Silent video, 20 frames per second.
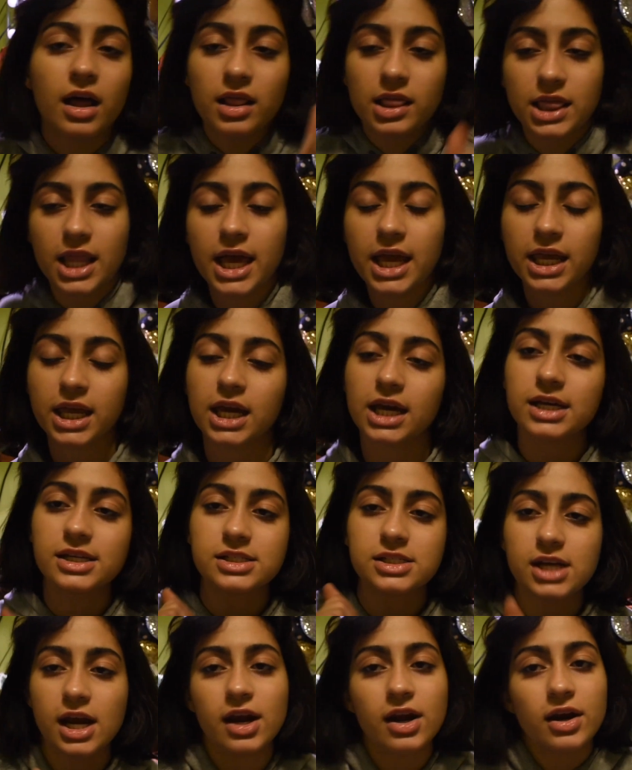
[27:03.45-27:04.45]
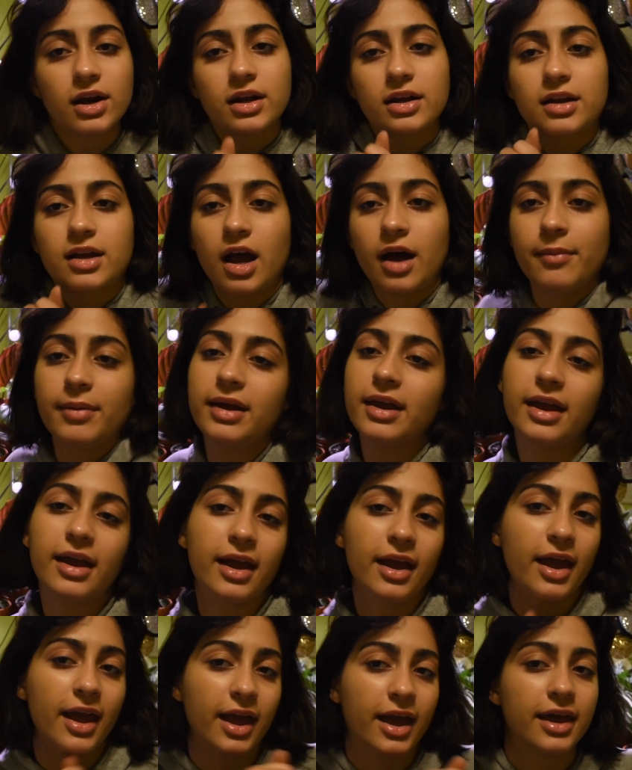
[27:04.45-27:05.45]
like, share, comment,
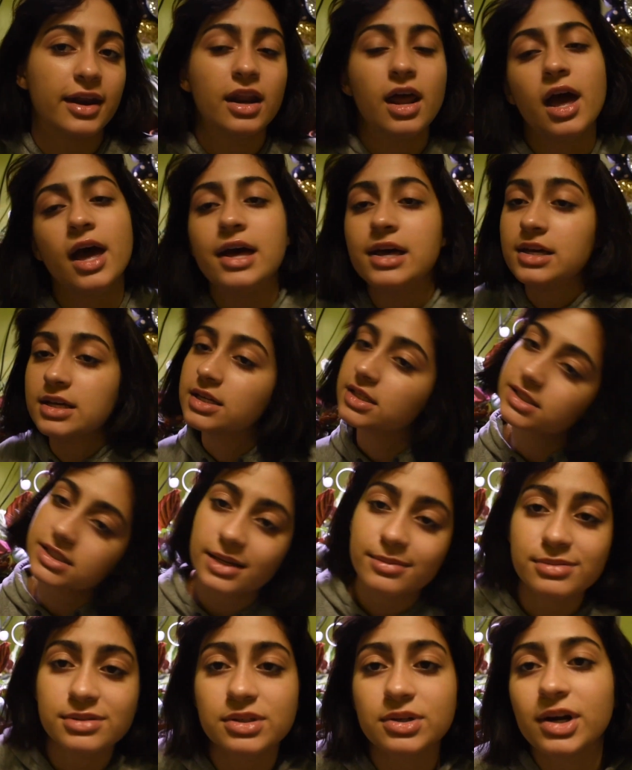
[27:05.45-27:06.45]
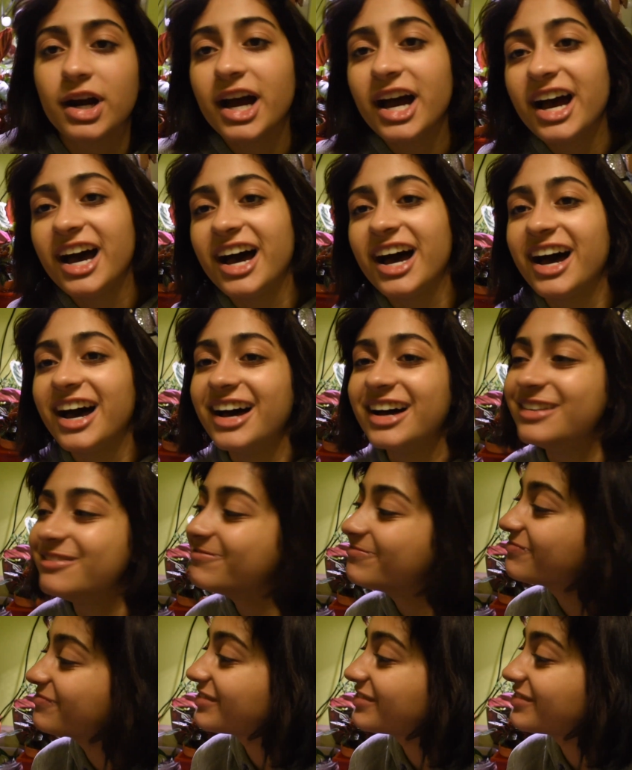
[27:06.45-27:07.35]
and subscribe.